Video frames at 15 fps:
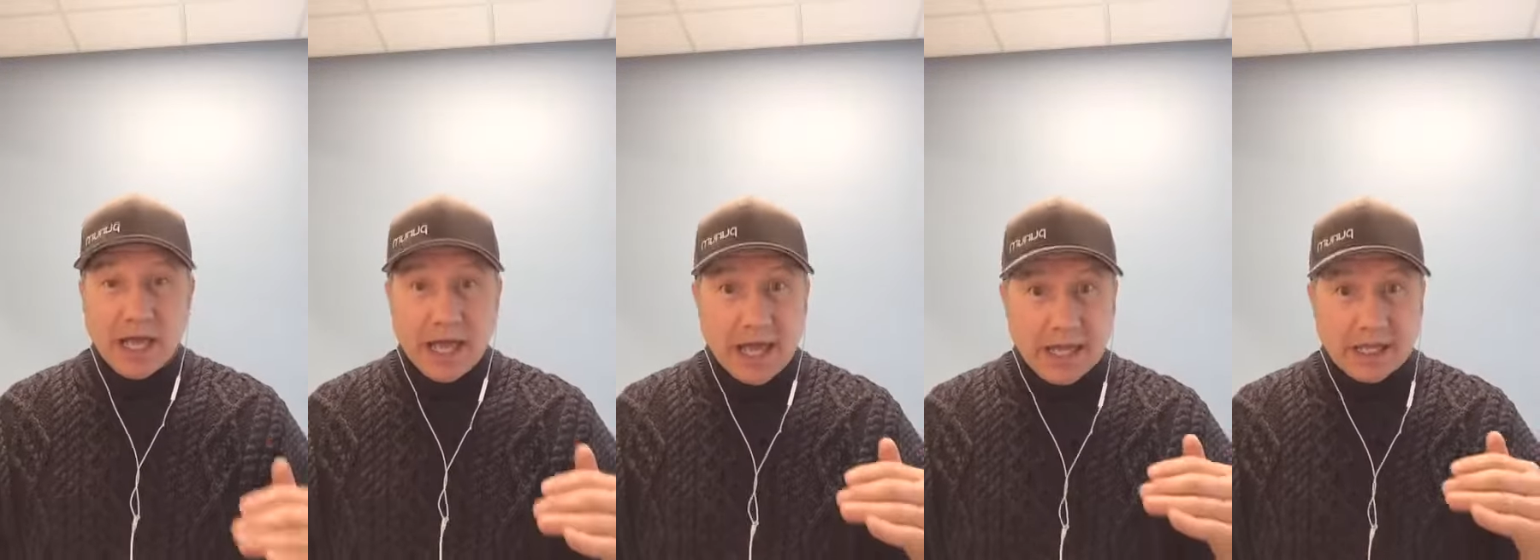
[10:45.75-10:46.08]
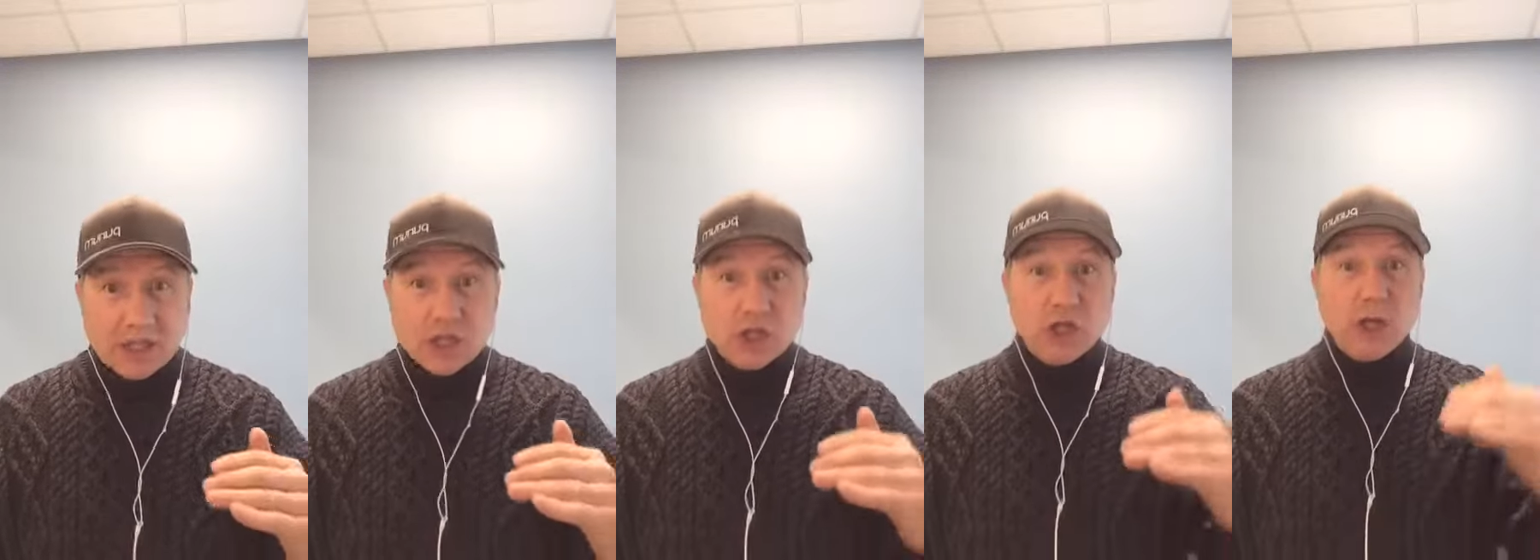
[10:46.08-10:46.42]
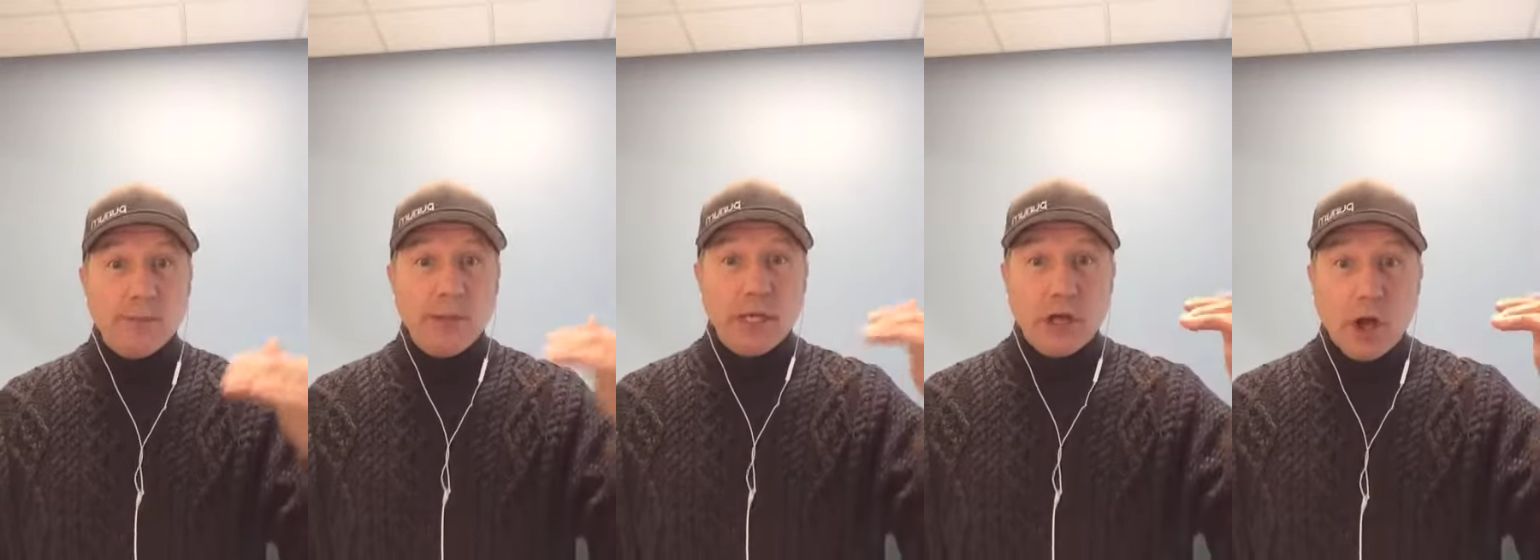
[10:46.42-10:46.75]
And it's going to
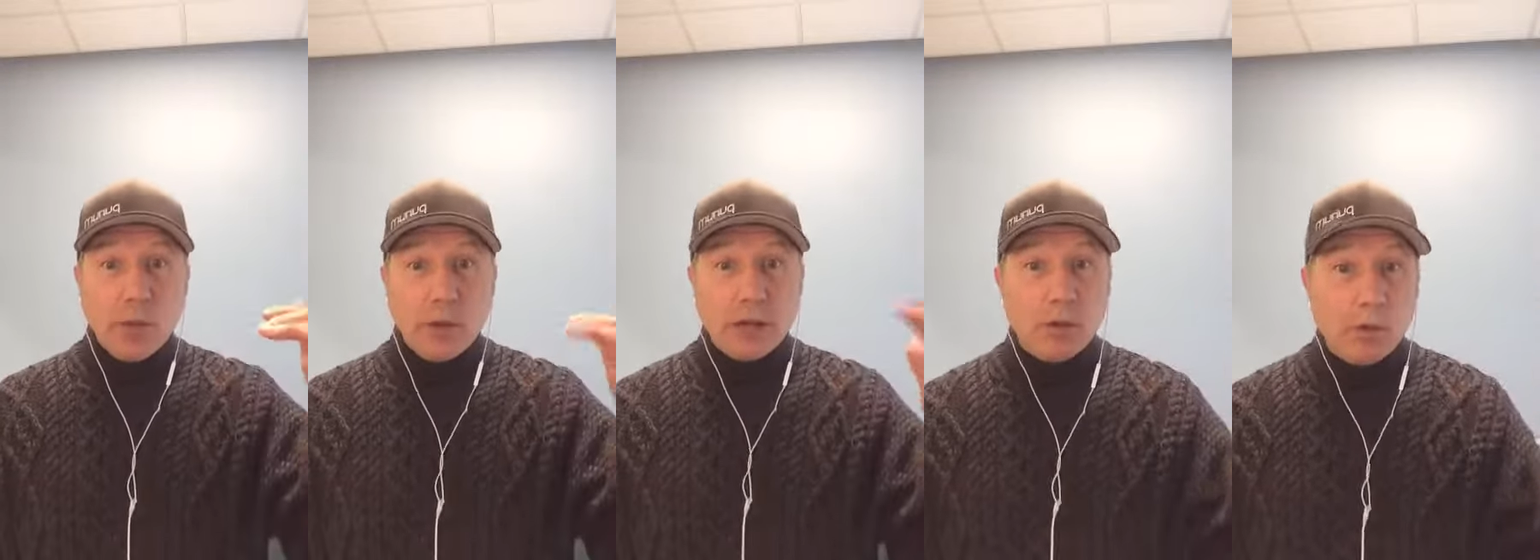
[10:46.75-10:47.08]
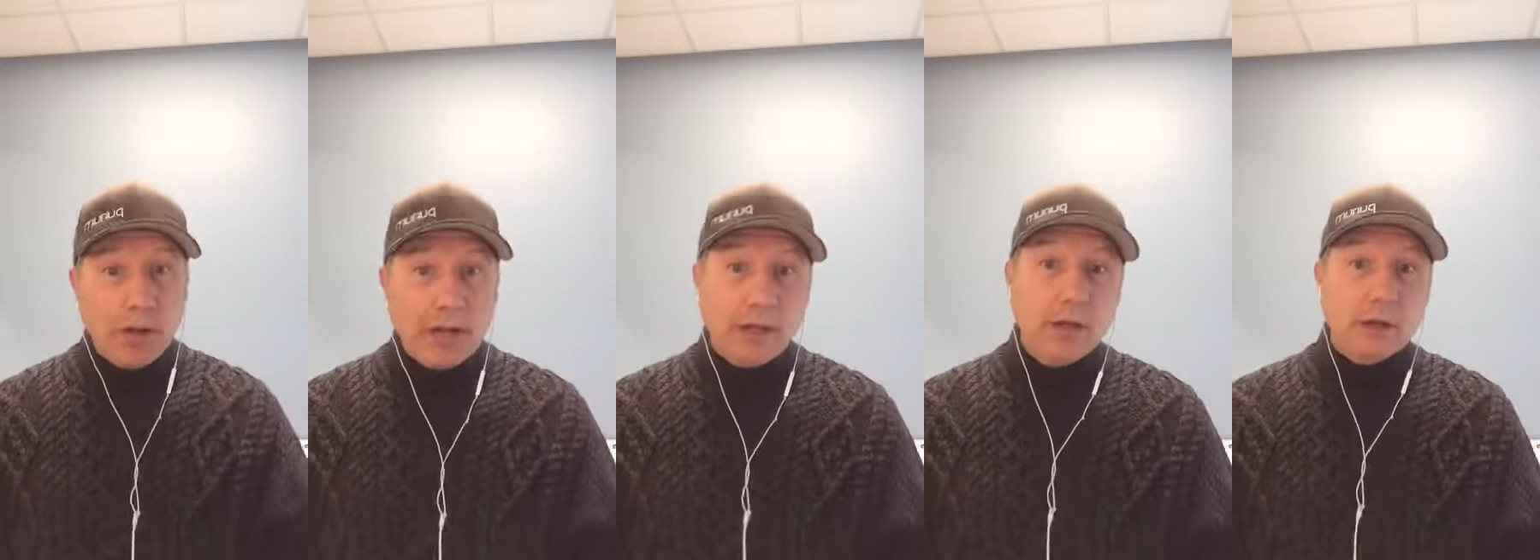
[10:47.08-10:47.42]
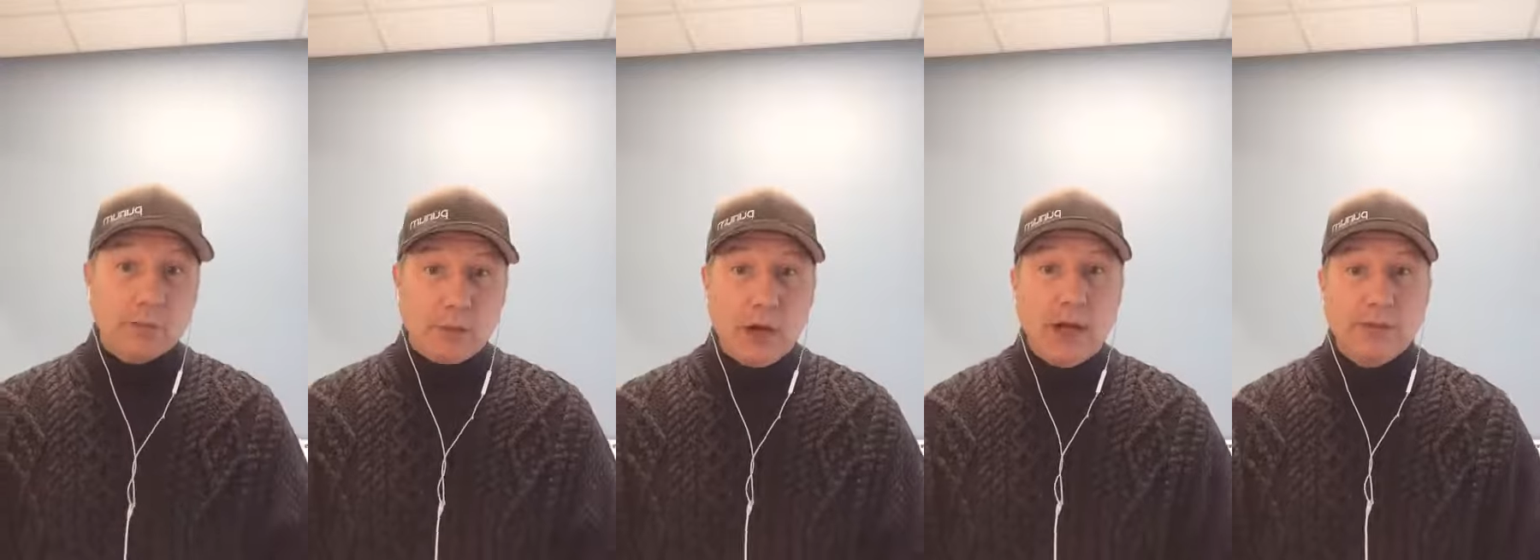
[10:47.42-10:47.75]
be going away here
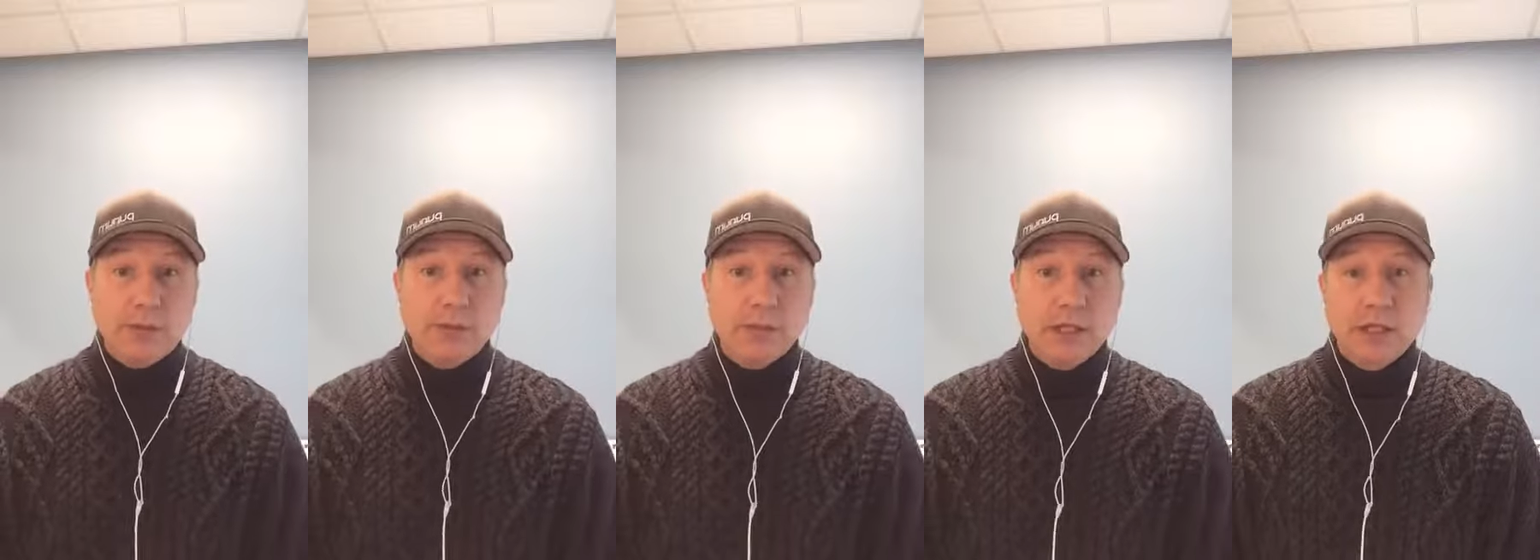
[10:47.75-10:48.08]
probably